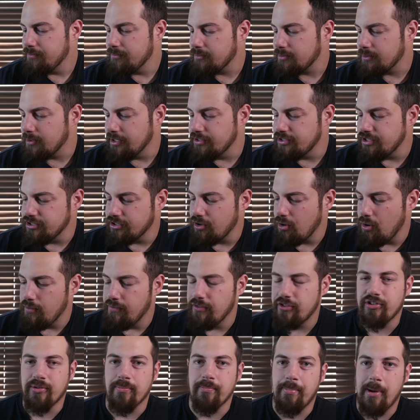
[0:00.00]
Let's just go over
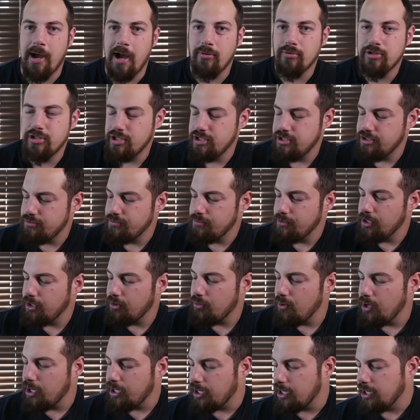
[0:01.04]
some pouches really
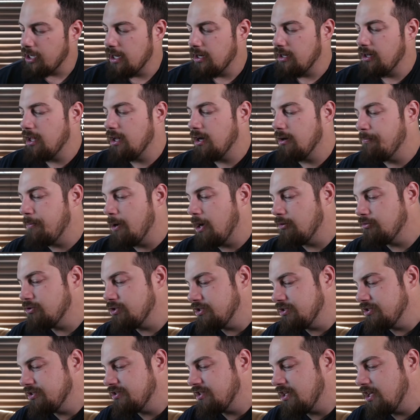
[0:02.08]
quick. I got a lot of
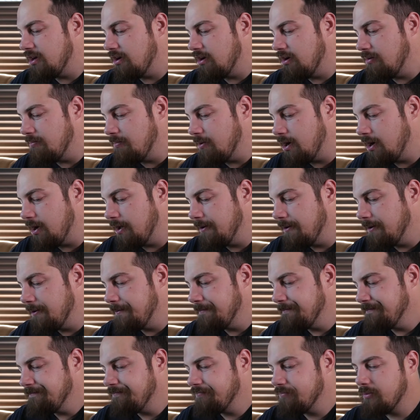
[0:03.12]
pouches that are in
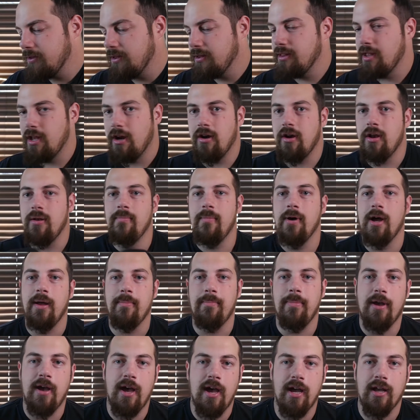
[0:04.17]
my
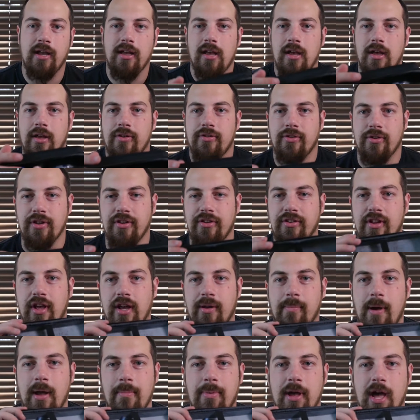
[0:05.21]
bag. So this is
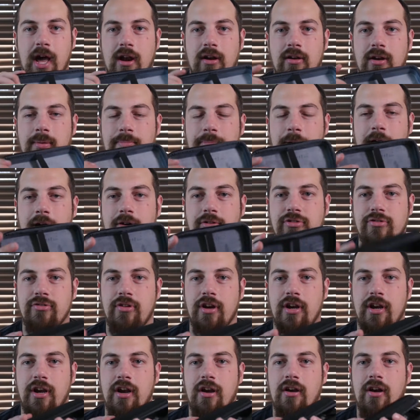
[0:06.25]
like my battery pouch
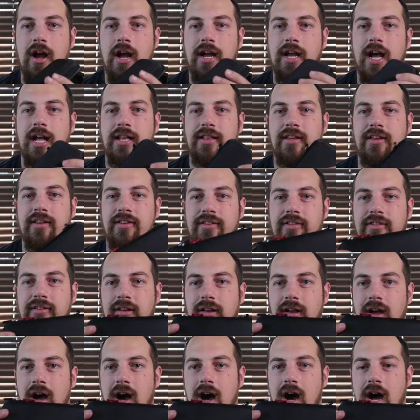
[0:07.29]
right here. I got this
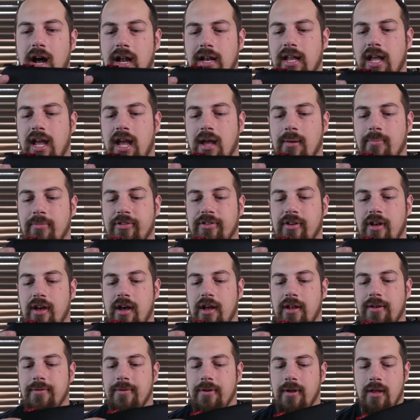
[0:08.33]
on
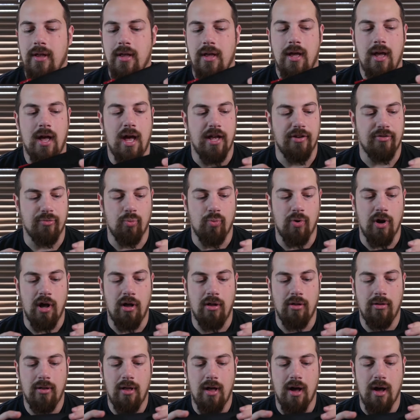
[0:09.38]
Amazon as
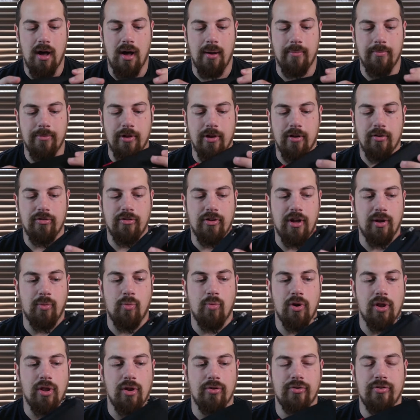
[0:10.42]
well. There's like
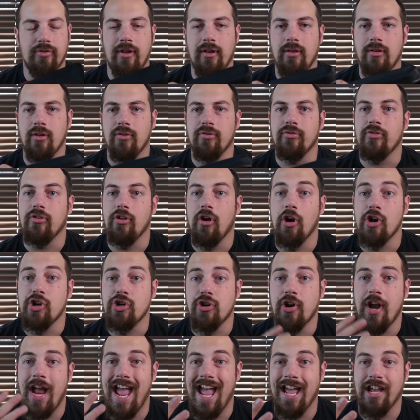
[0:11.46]
one of those
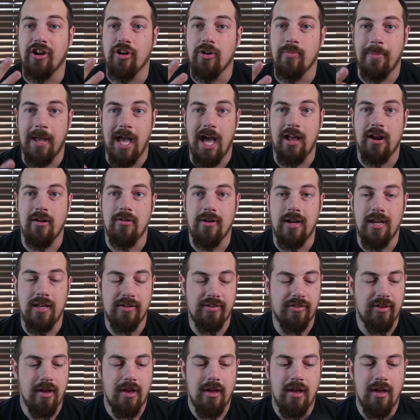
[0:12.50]
larger Anker batteries.